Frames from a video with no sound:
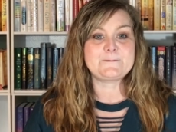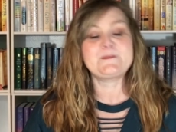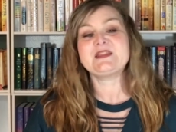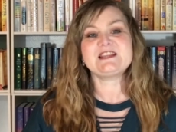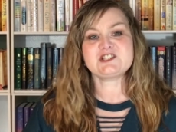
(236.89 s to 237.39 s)

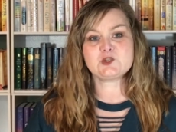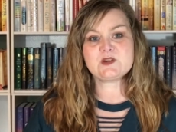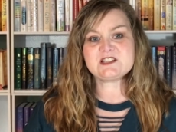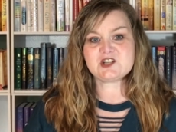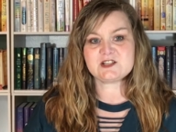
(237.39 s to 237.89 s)
But the
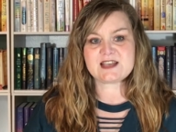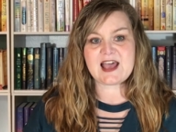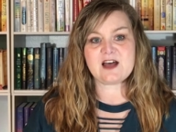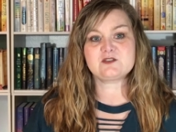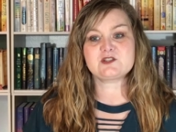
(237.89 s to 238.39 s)
story starts
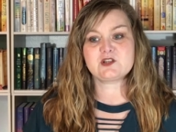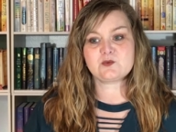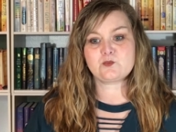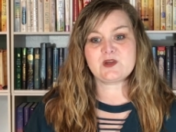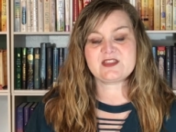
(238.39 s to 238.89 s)
out
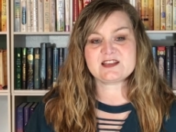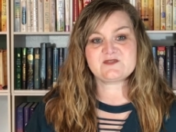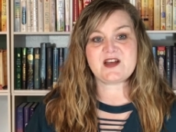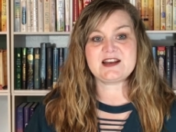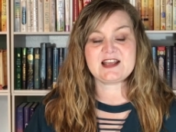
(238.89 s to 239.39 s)
with us
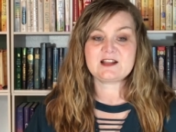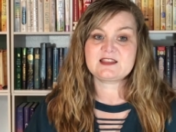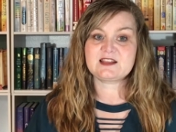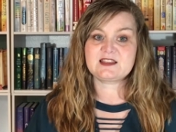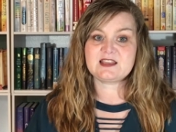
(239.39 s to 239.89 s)
finding out
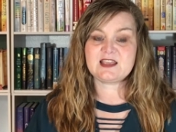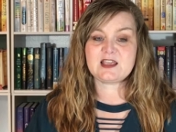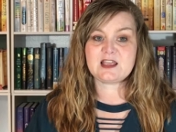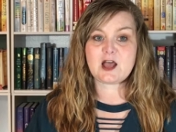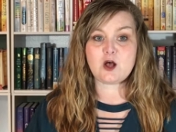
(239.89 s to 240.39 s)
that
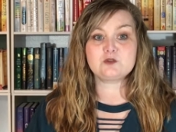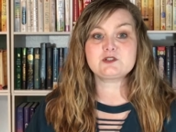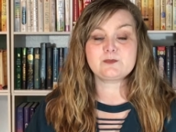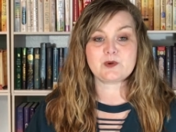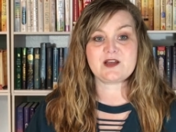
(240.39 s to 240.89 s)
the
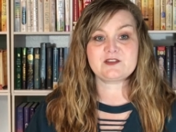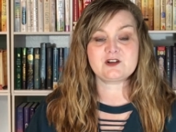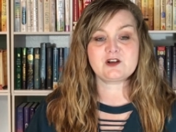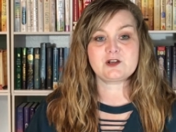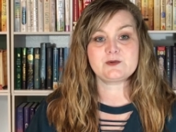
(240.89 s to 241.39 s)
older
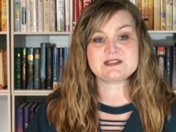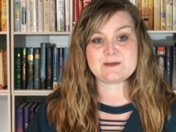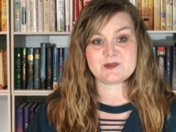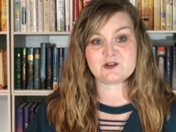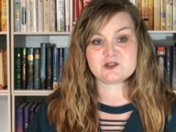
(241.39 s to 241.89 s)
brother, who is a
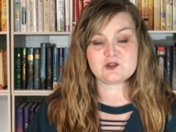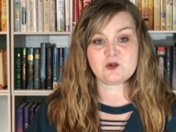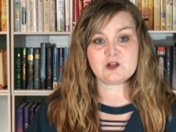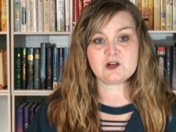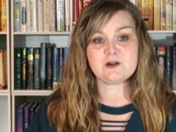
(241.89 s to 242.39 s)
middle
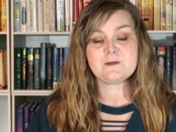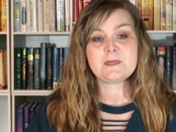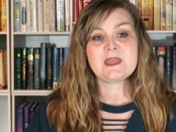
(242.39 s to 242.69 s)
schooler,